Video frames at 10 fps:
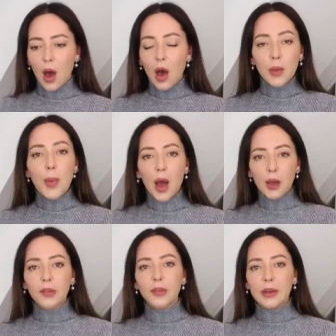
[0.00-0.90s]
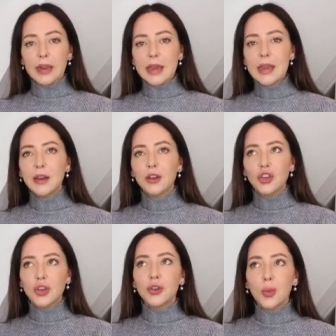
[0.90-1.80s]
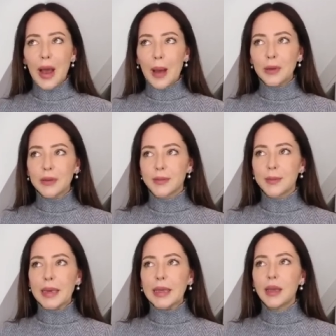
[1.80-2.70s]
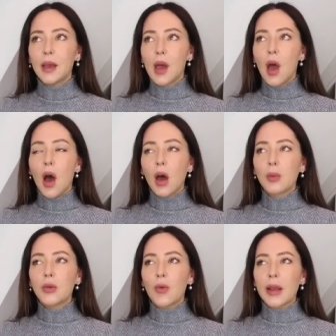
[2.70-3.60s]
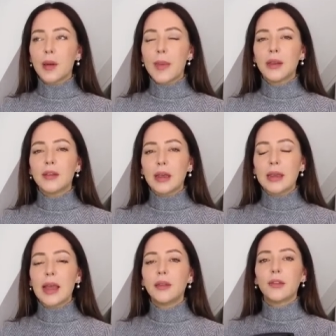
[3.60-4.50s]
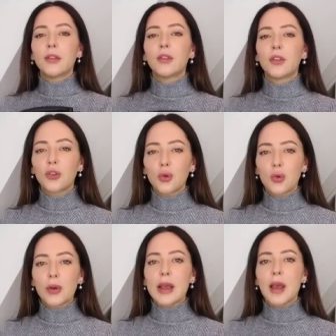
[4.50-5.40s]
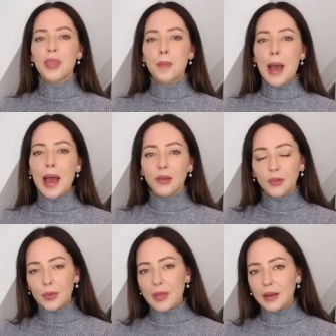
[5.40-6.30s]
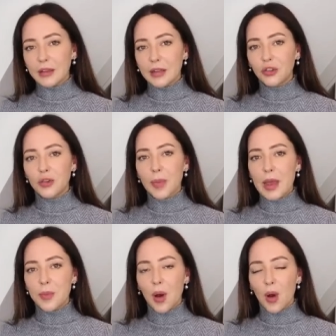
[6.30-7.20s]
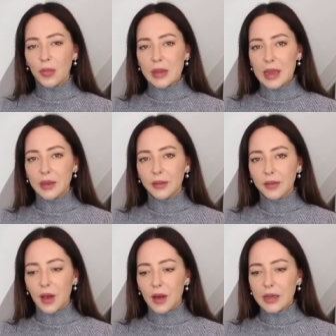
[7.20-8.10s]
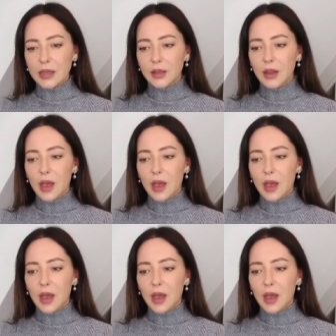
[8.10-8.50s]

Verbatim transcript: I personally, due to what happened to me, I would recommend against storing the bags with that tissue paper on the inside,